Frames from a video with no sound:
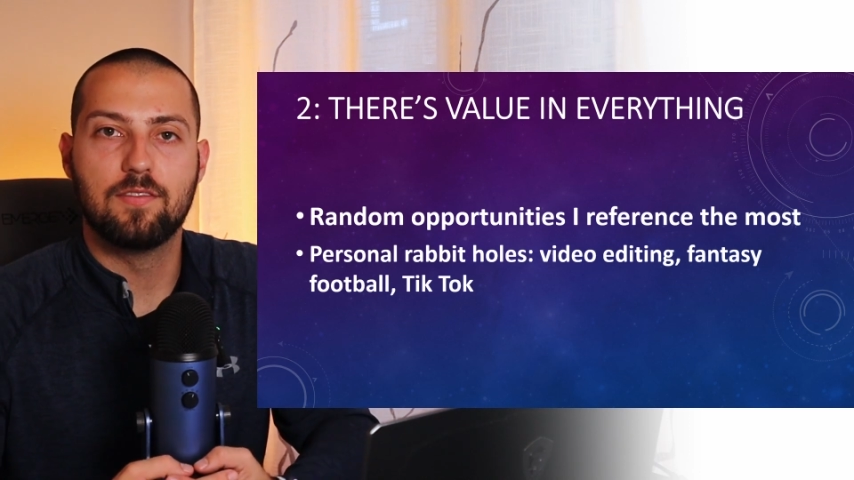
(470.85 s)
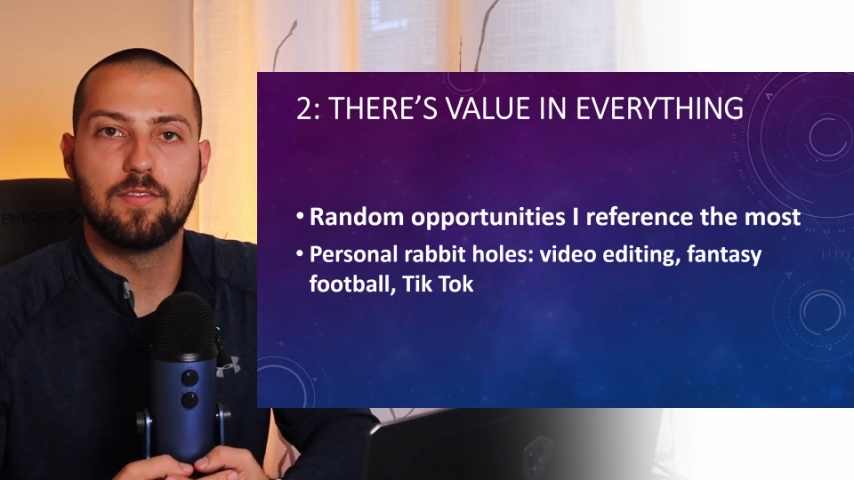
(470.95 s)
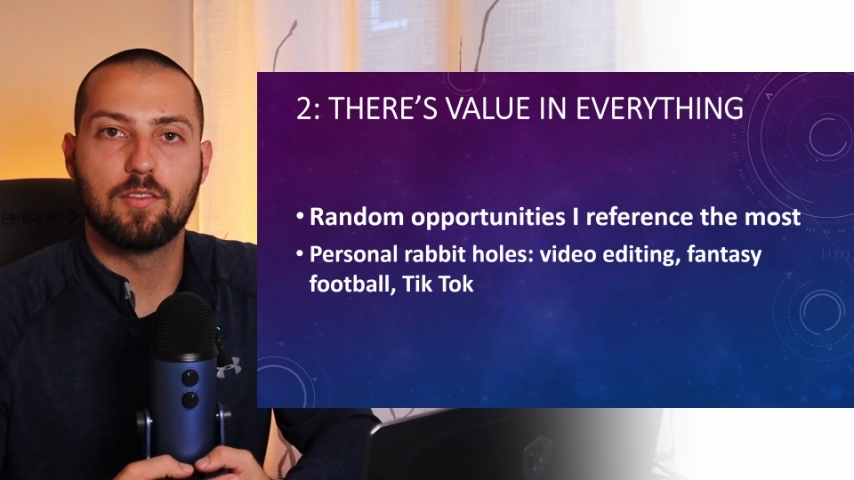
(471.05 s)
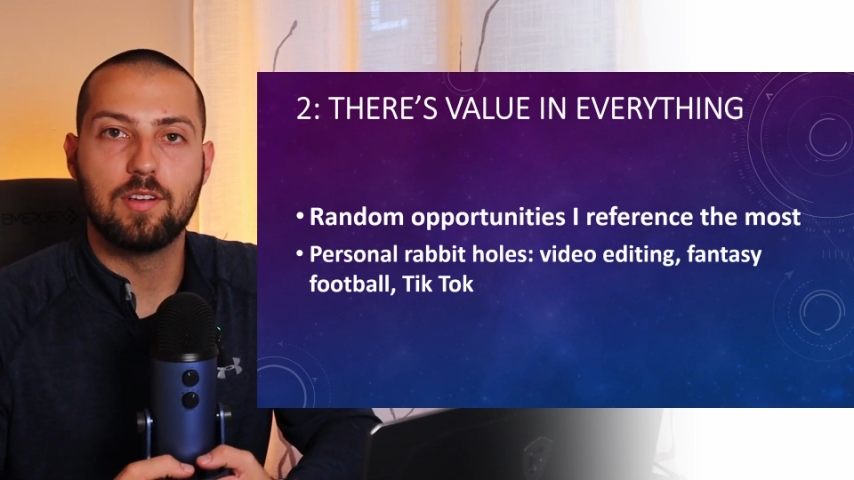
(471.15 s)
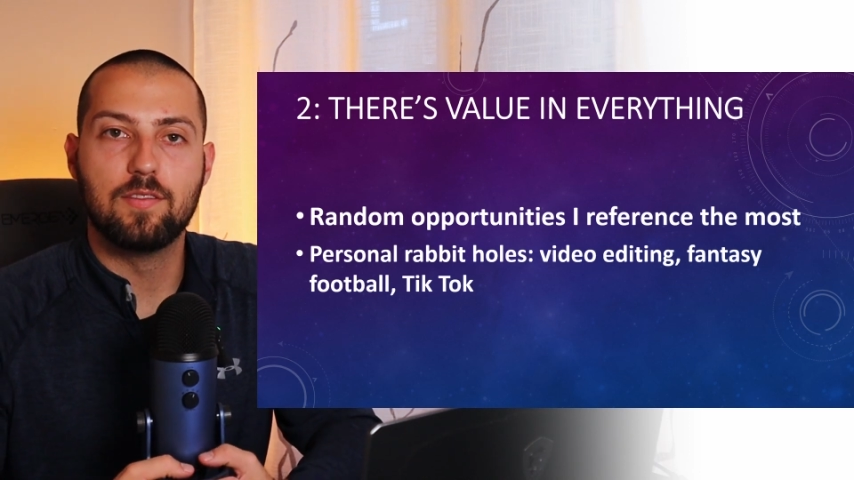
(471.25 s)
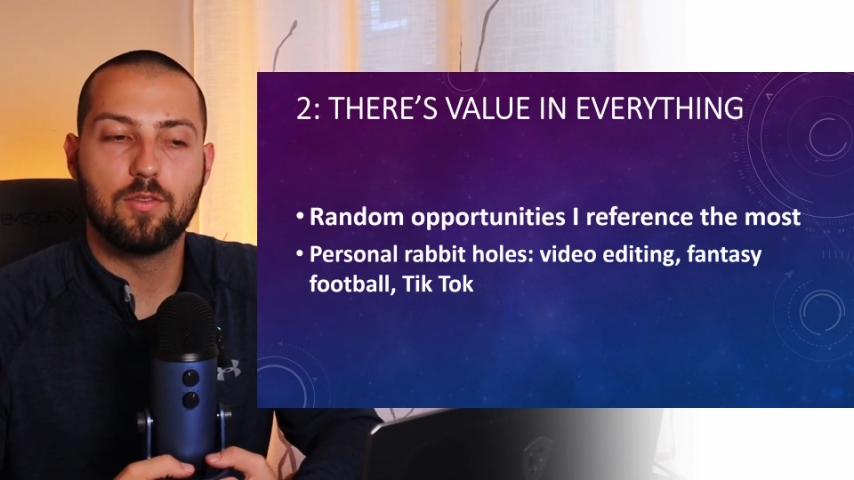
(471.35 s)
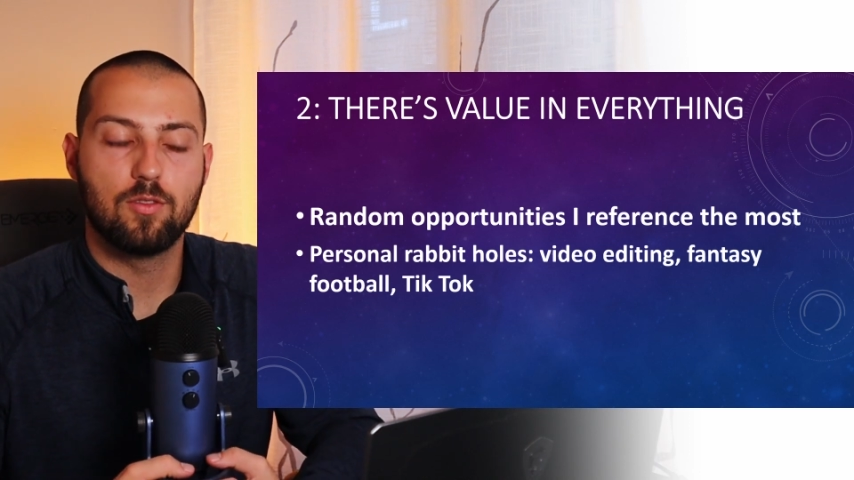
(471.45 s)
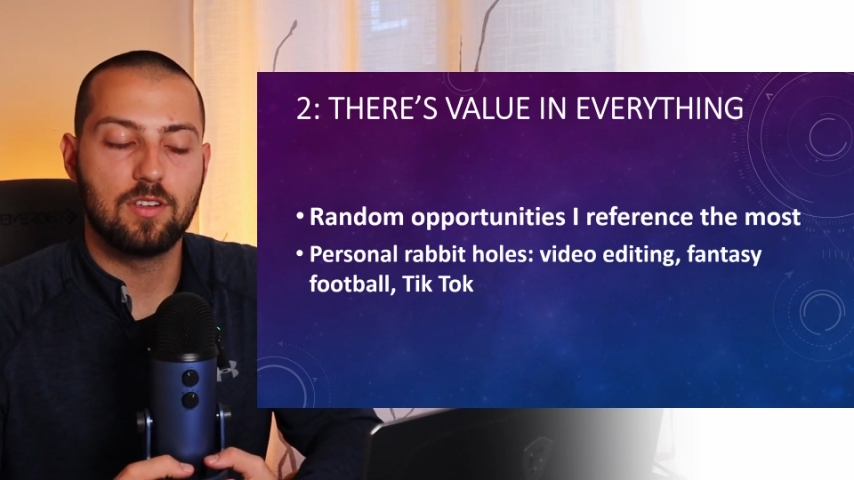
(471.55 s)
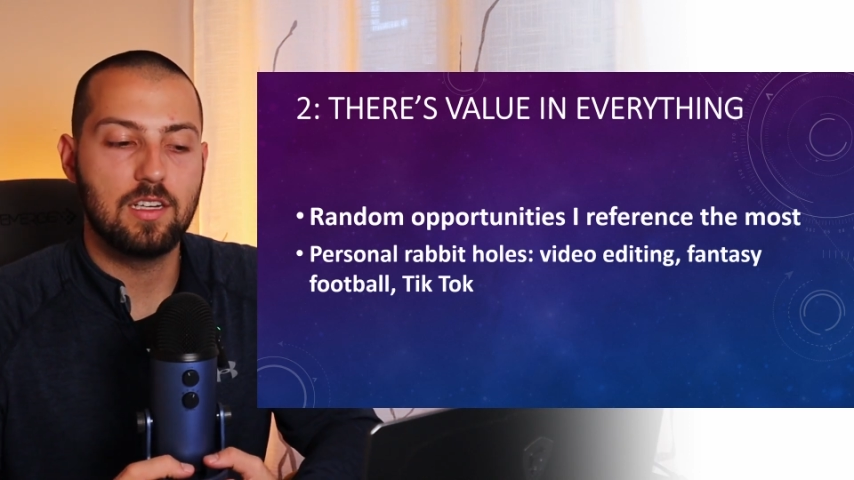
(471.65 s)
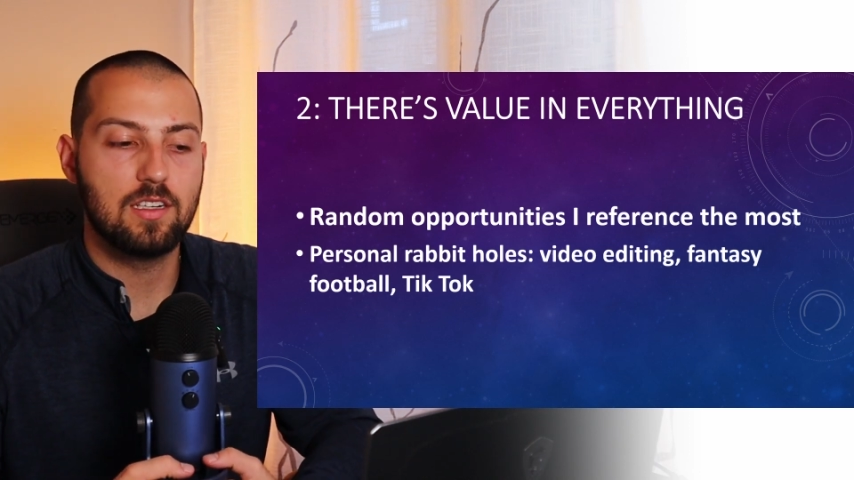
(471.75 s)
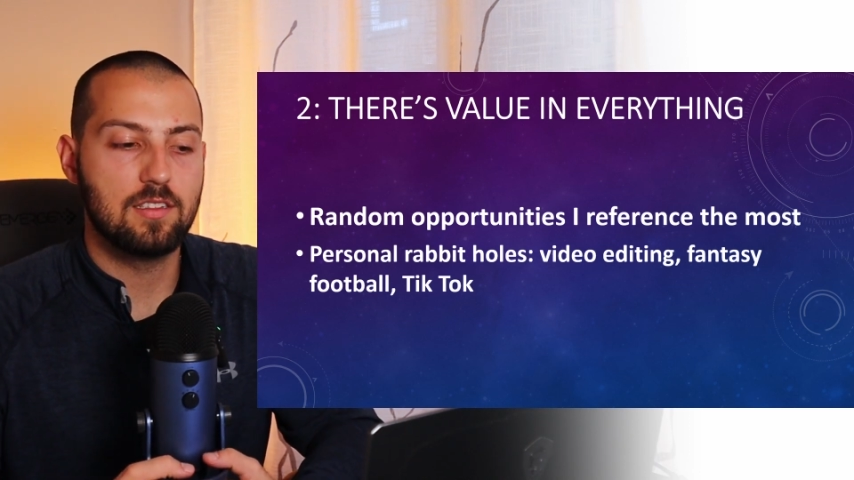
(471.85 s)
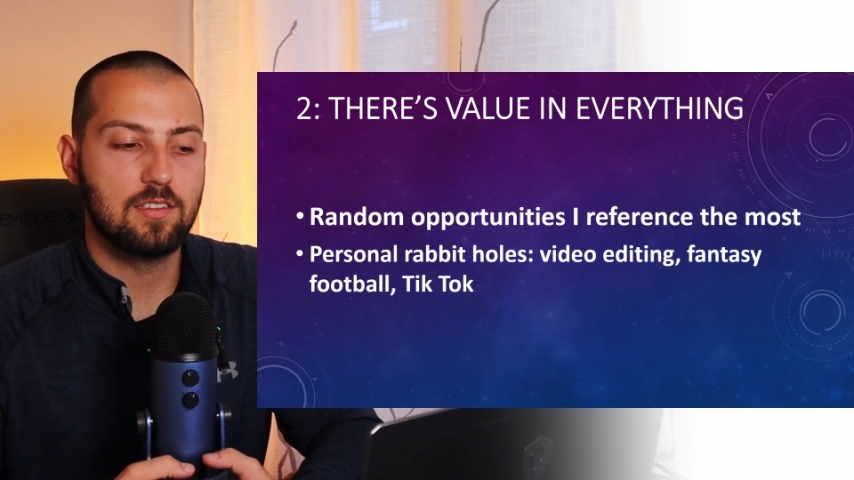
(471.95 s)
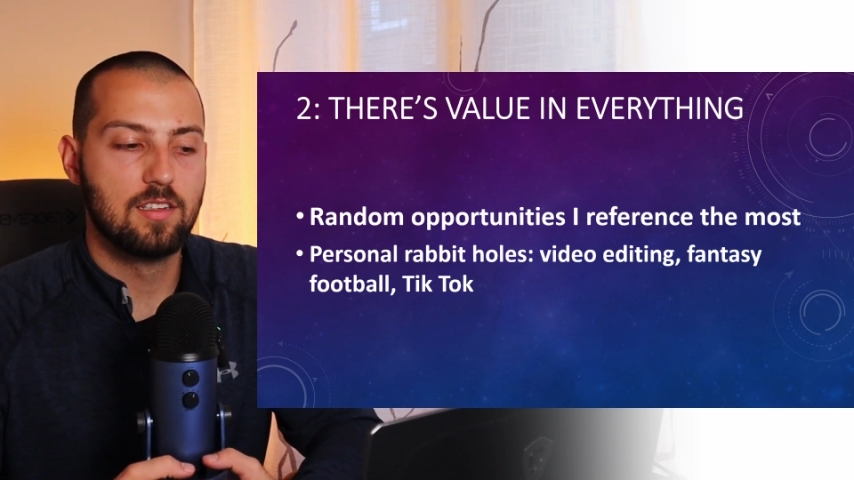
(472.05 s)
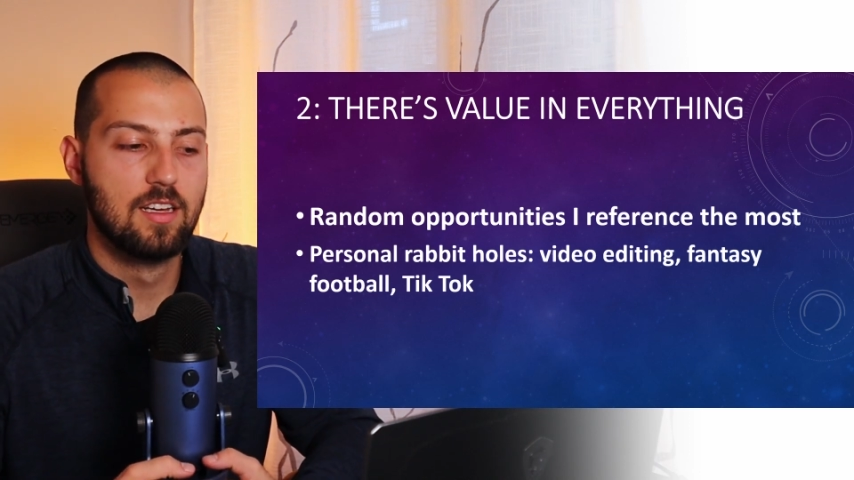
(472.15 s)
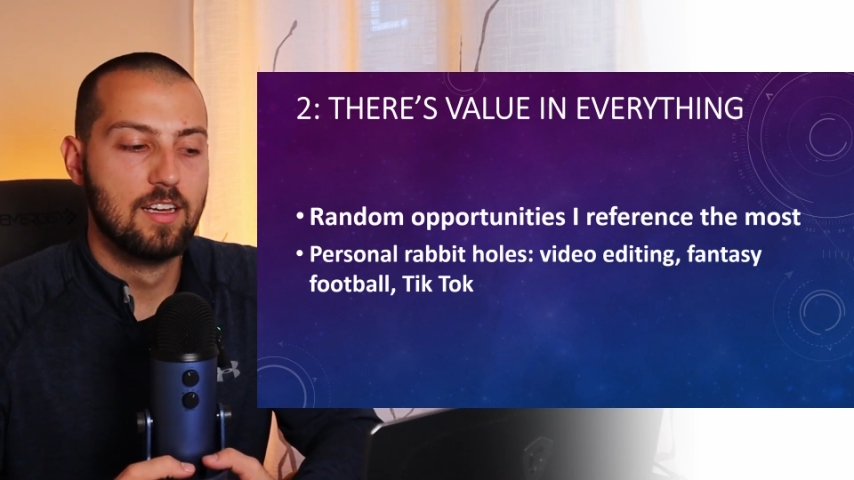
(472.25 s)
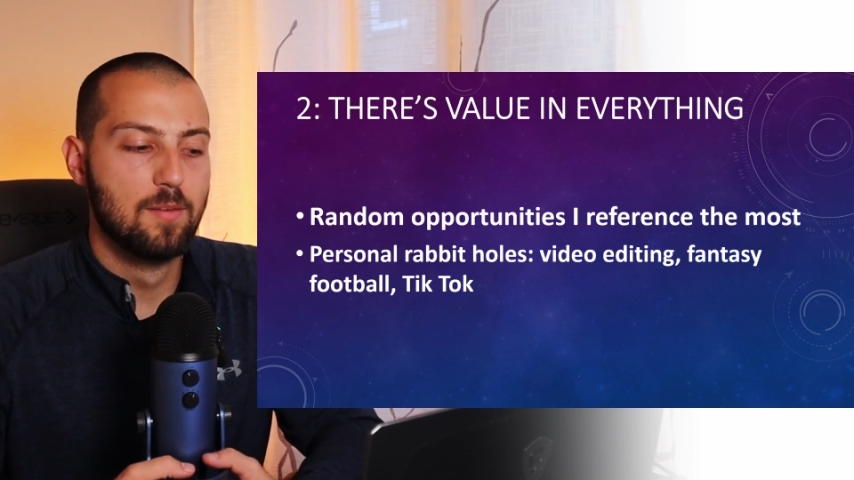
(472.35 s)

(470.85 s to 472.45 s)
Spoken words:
of 3-4 years.